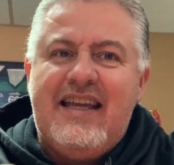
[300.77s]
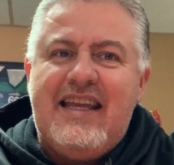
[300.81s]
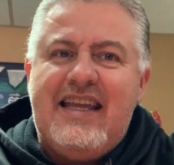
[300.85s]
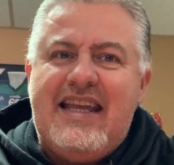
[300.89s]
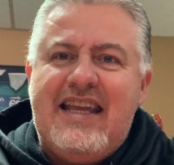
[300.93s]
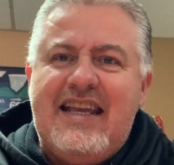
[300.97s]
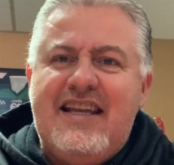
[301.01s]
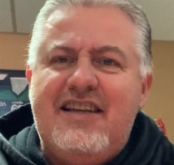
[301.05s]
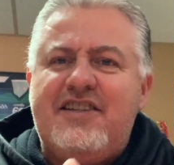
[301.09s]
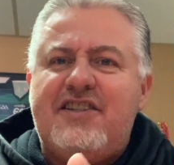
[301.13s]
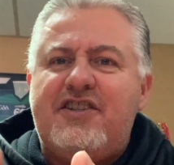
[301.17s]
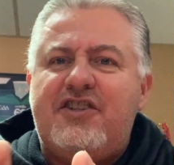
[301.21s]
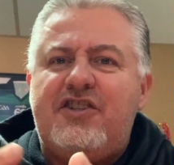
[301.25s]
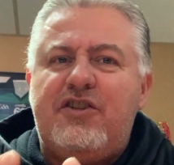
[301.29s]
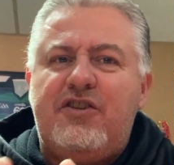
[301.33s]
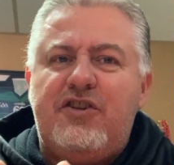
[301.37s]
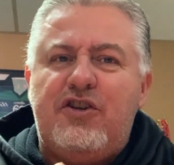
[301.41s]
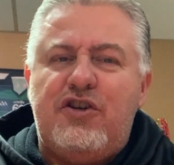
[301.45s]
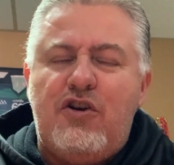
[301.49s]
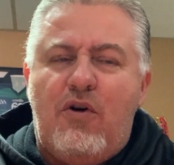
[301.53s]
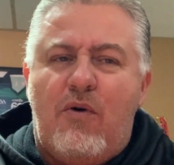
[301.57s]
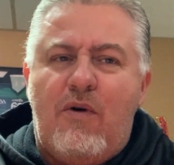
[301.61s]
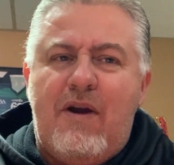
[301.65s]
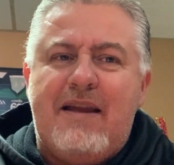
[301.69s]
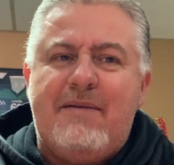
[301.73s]
He's
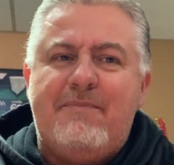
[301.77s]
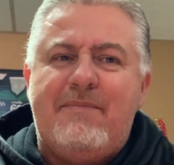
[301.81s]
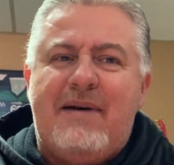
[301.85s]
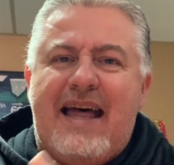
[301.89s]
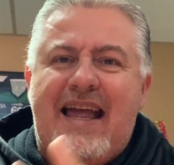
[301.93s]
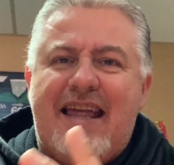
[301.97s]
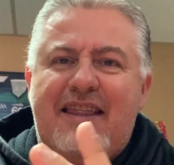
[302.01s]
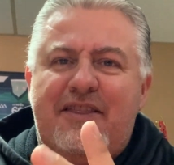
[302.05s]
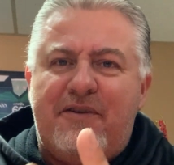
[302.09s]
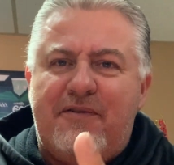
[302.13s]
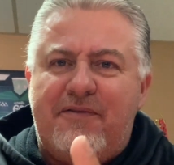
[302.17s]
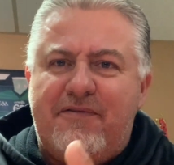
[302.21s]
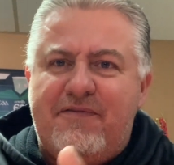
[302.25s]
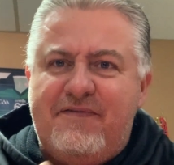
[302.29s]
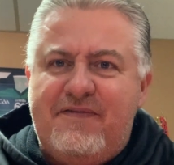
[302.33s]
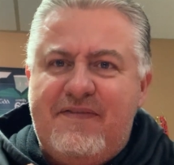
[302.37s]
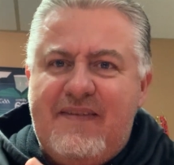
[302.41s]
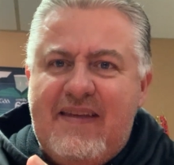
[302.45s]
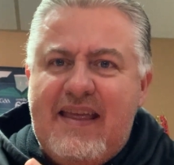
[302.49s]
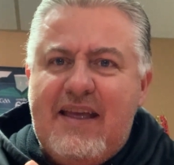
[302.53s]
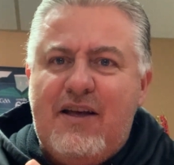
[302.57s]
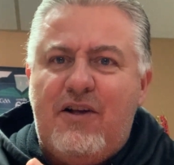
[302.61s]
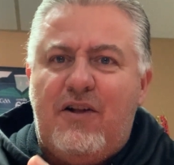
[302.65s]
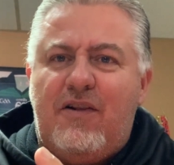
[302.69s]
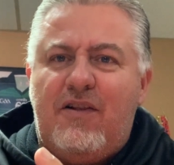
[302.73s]
going by the
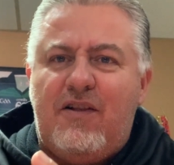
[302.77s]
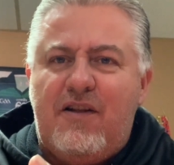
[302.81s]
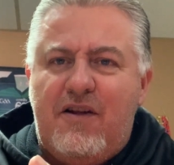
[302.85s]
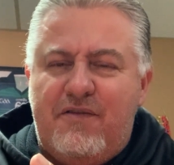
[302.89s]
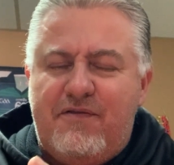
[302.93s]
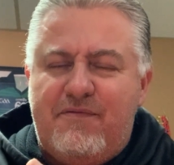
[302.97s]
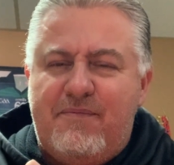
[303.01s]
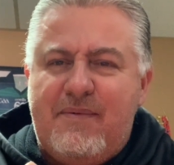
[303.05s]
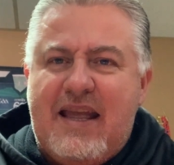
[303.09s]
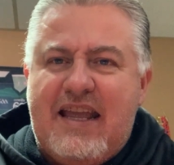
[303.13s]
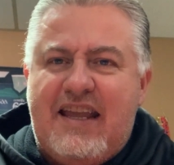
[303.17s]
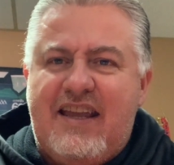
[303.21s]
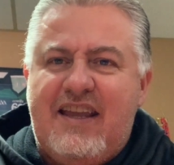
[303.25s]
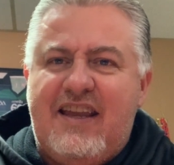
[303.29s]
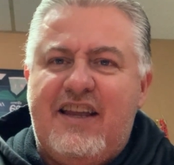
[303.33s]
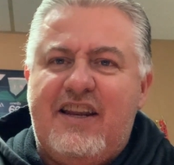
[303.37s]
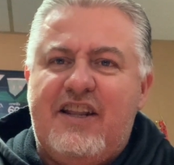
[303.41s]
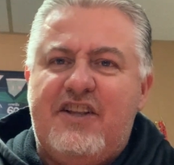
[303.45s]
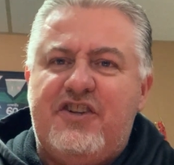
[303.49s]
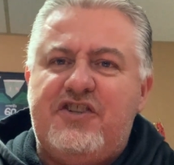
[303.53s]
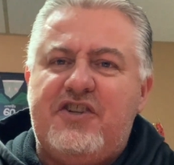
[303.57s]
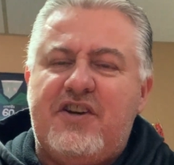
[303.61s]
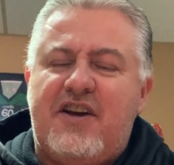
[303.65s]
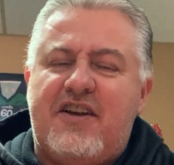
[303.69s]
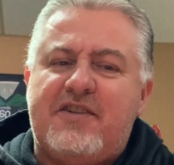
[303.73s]
feel of making an
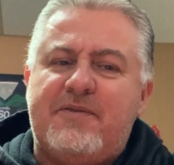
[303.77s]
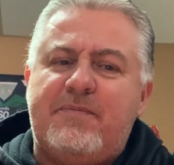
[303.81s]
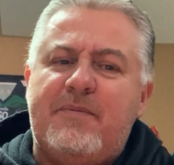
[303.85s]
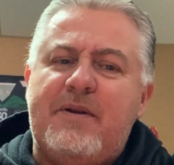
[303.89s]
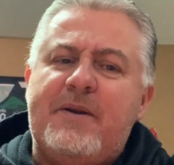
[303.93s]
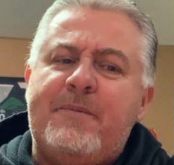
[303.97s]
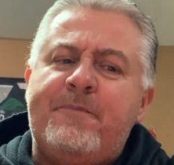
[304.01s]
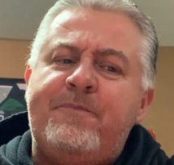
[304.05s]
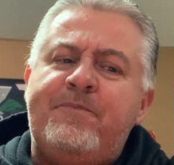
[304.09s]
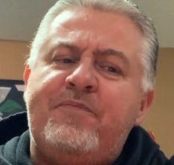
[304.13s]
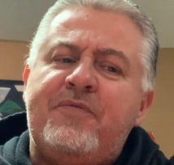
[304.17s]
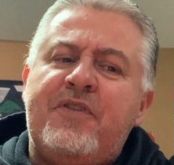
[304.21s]
adjustment,